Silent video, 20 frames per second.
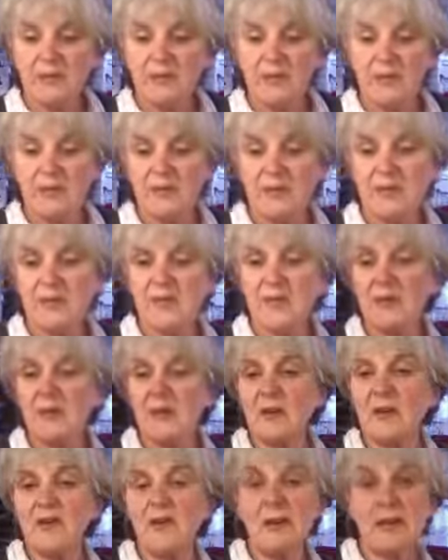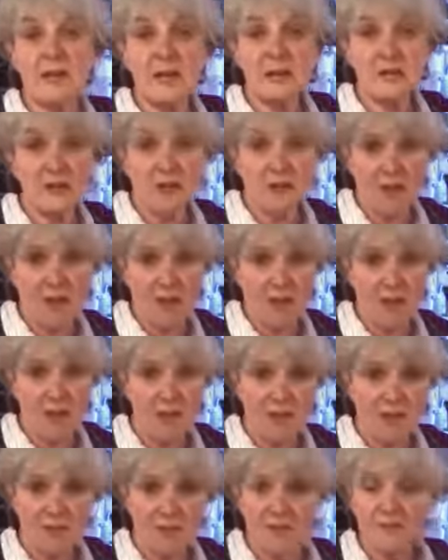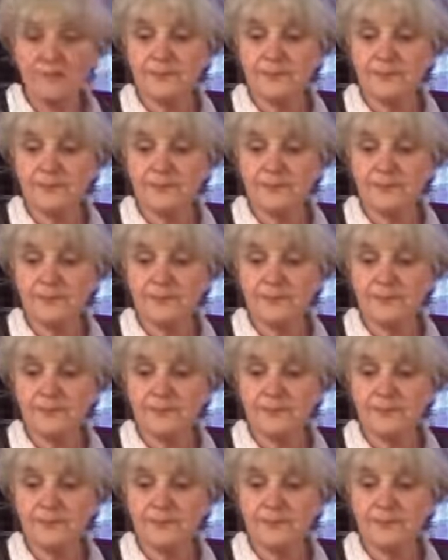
this is acrylic gold size,